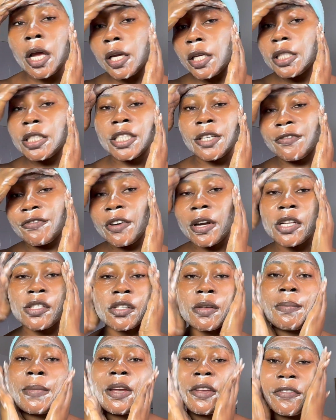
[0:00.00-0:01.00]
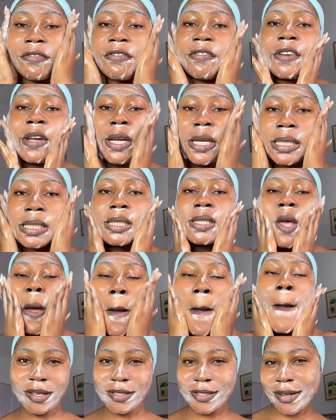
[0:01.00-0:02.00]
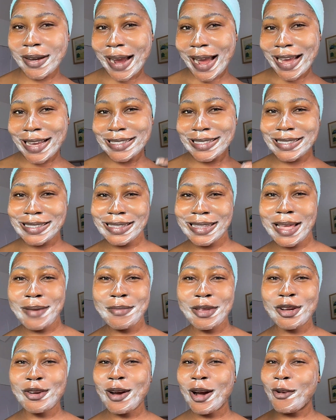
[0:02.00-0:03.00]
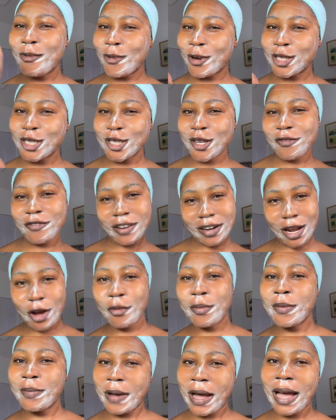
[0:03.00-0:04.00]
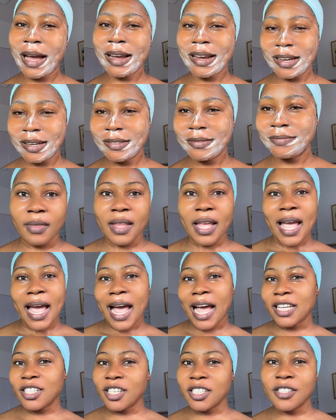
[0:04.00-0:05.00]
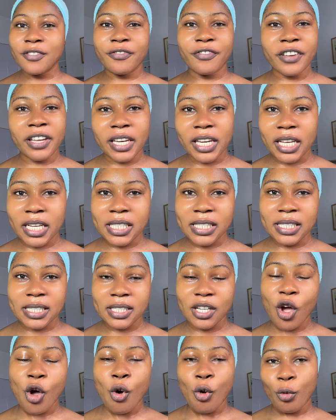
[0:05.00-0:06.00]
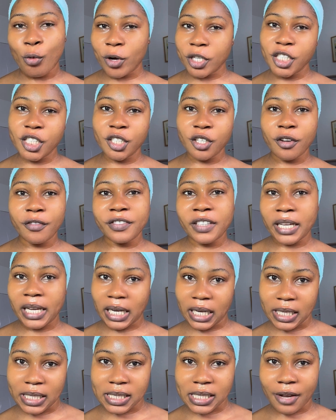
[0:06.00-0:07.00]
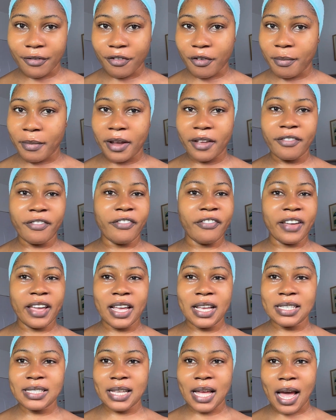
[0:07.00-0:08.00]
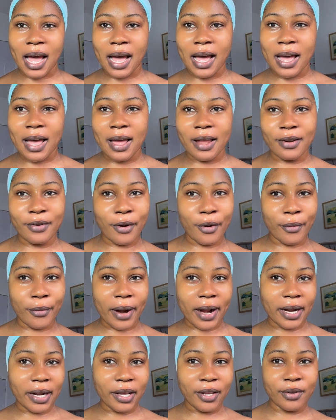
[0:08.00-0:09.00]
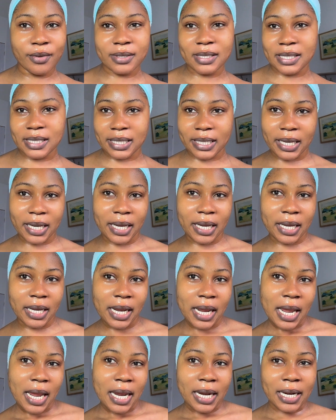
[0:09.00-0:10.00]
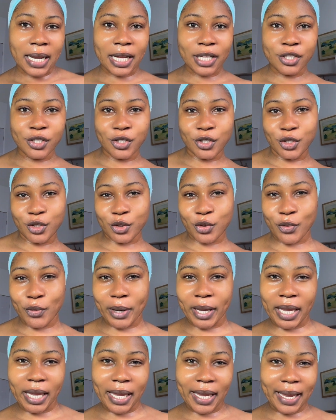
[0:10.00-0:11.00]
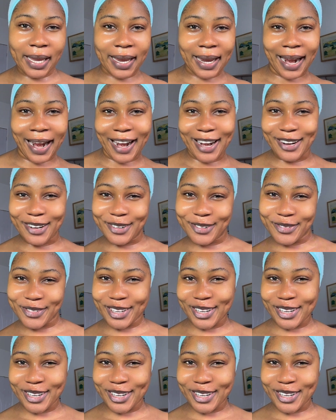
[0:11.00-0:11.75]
difference on my face. So guys, let me go and wash off and I'll be back. I just finished washing off the cleanser from my face, and already you're seeing that dewy kind of,